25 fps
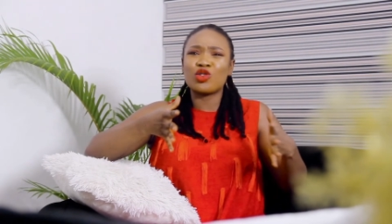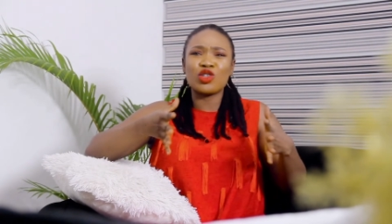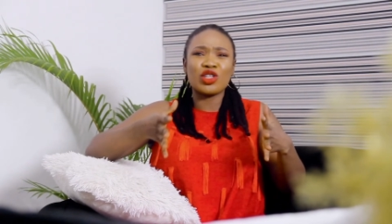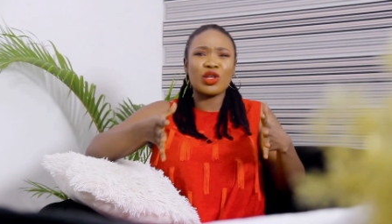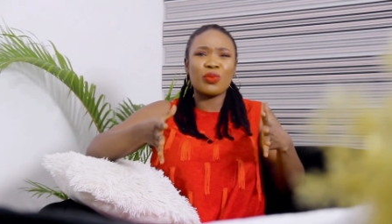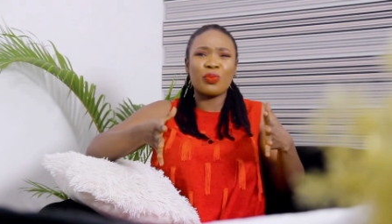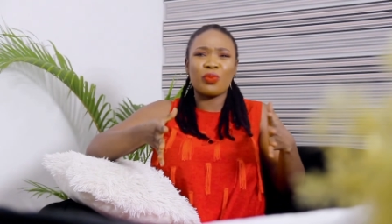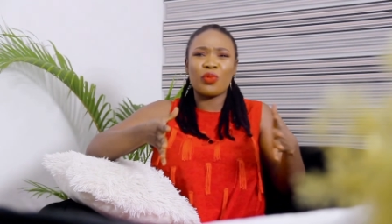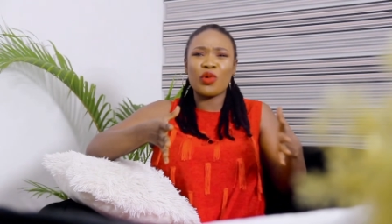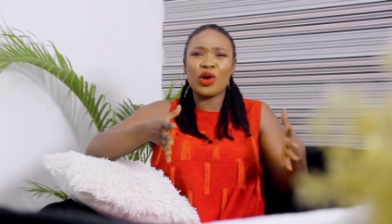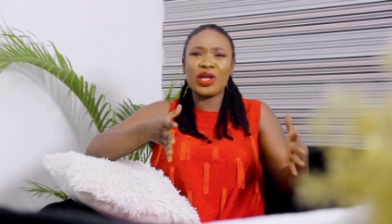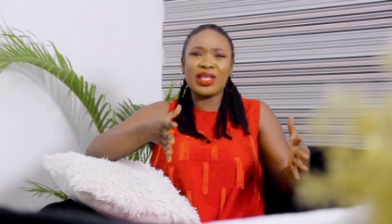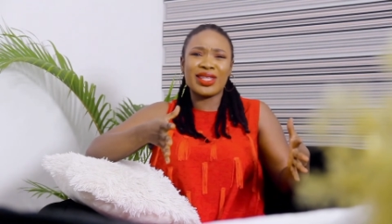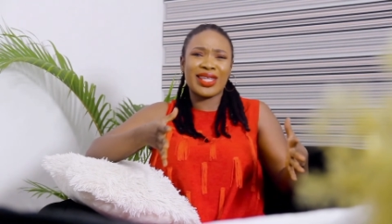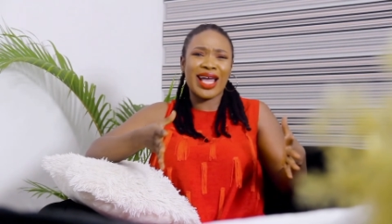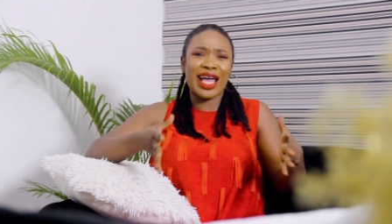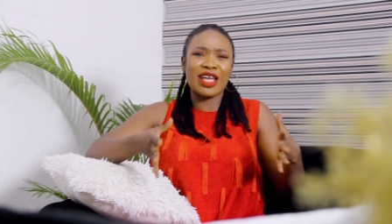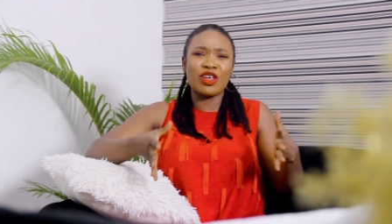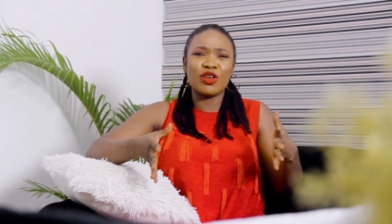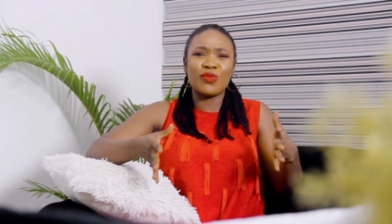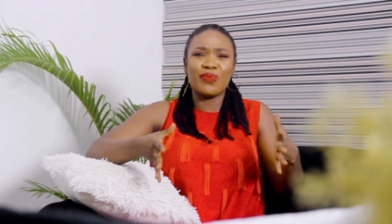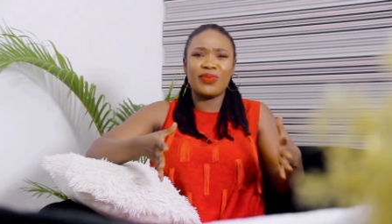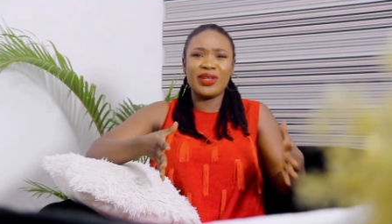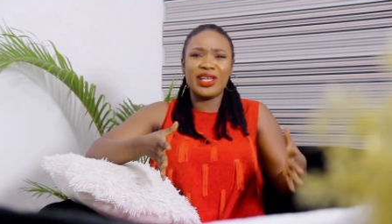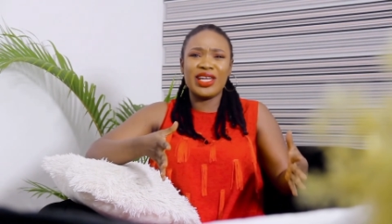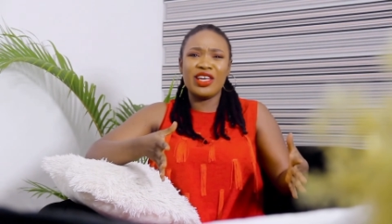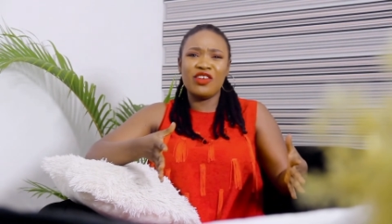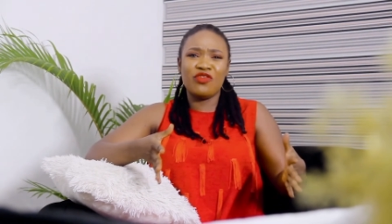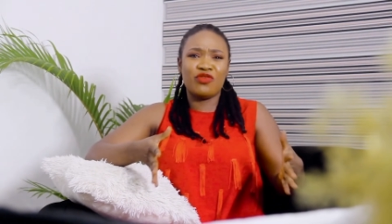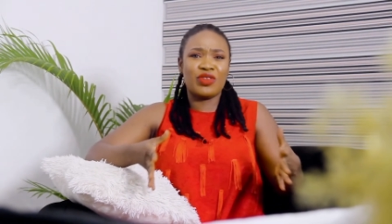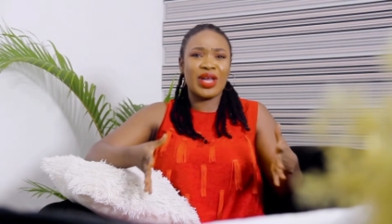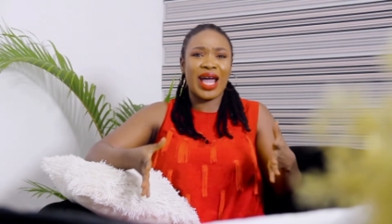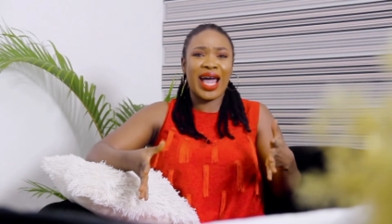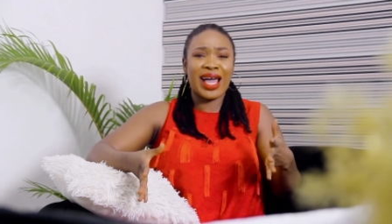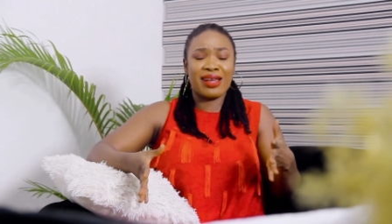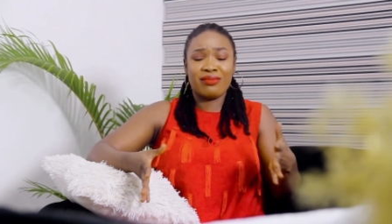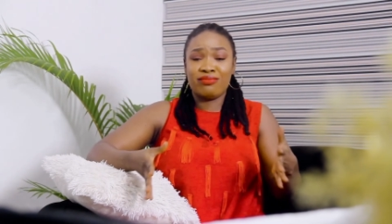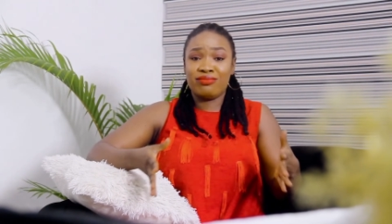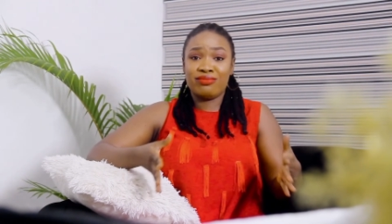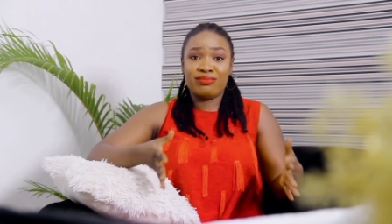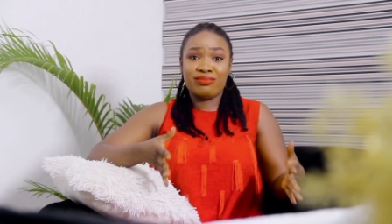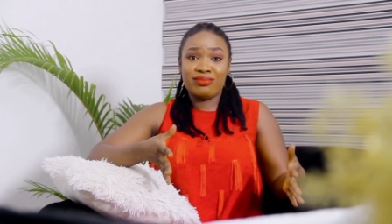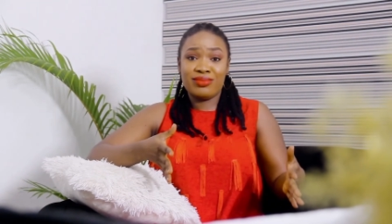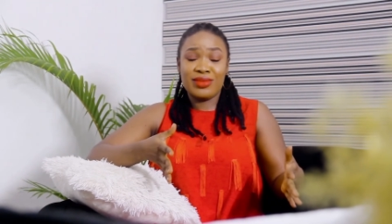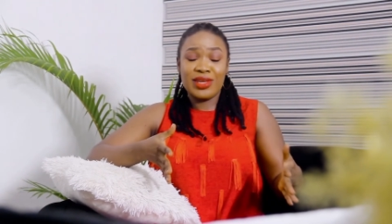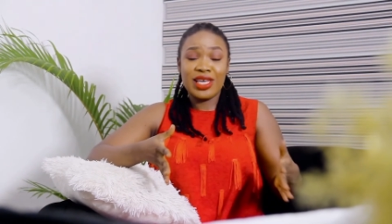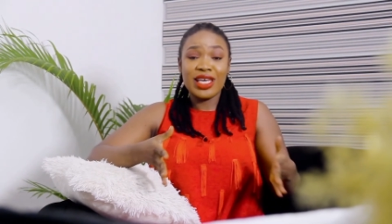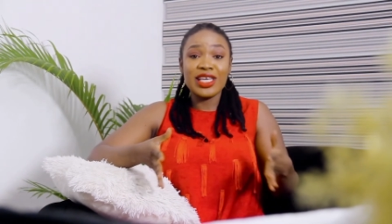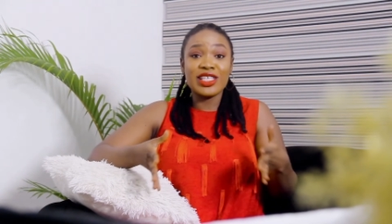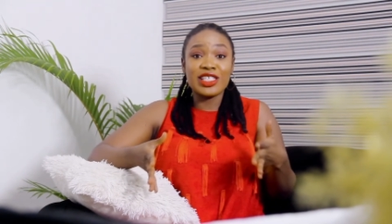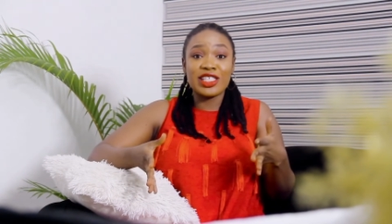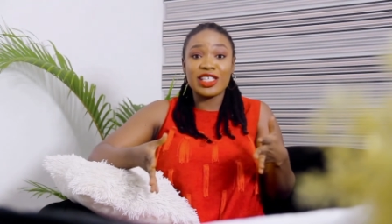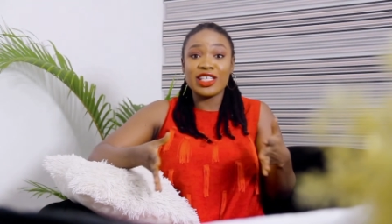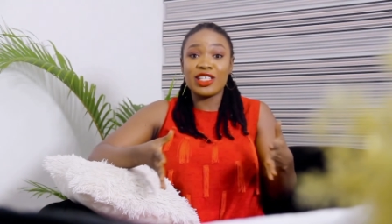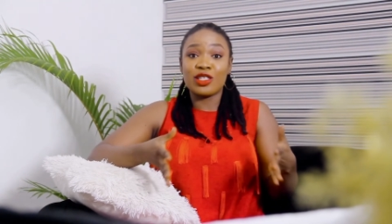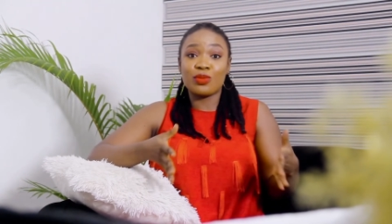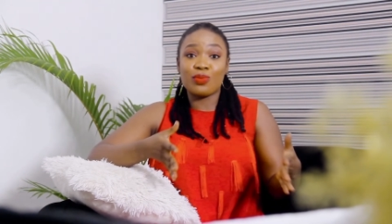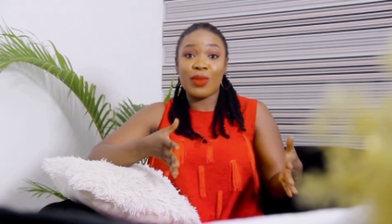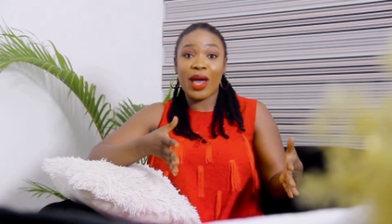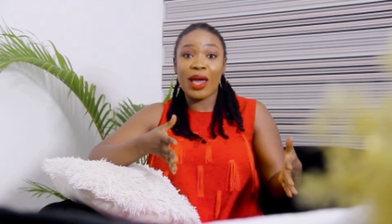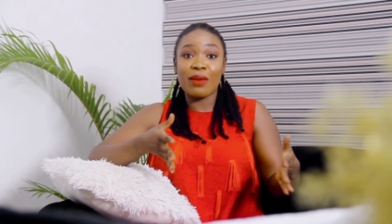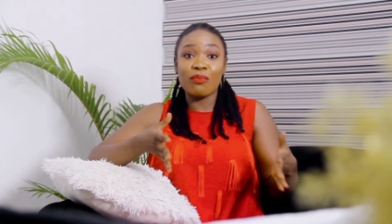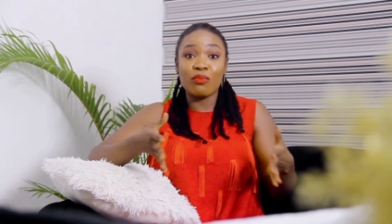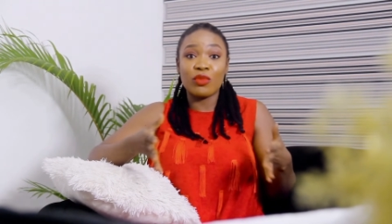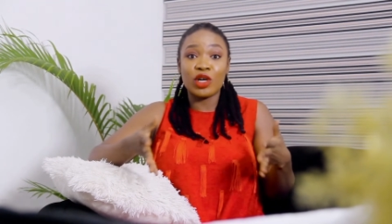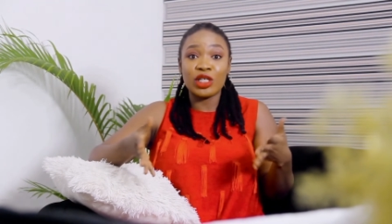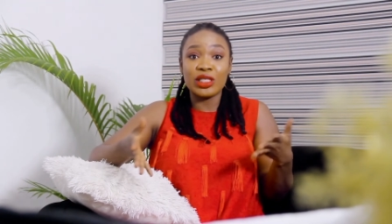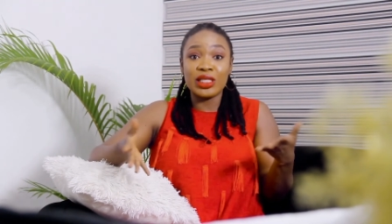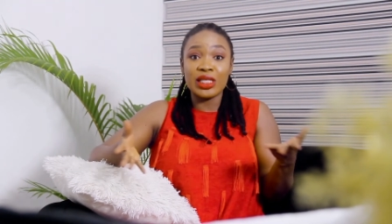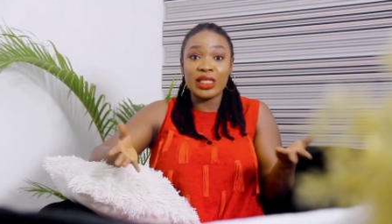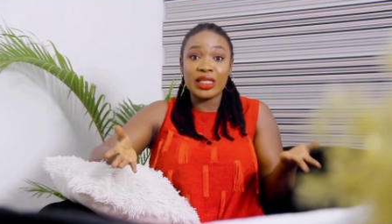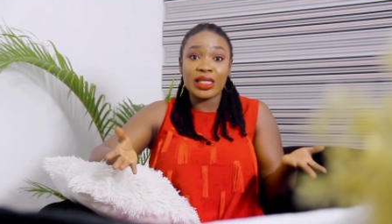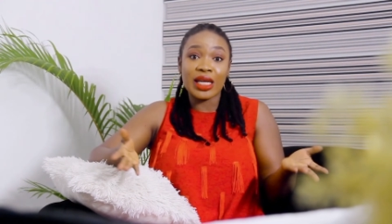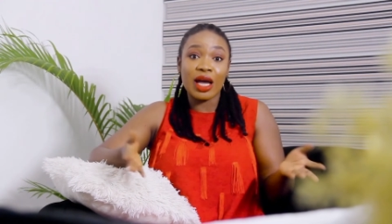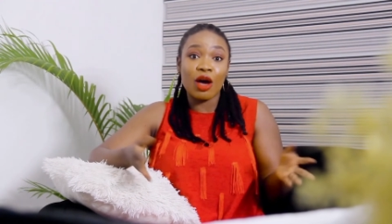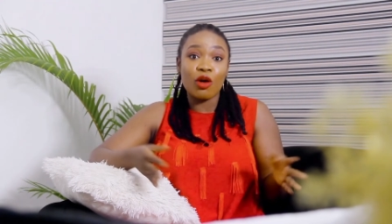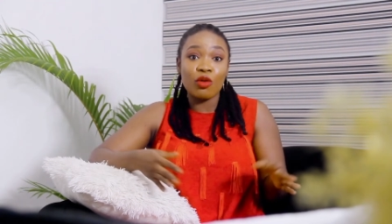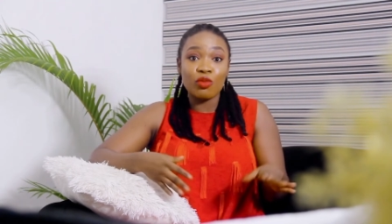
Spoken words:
the point that you believe that it is my money now.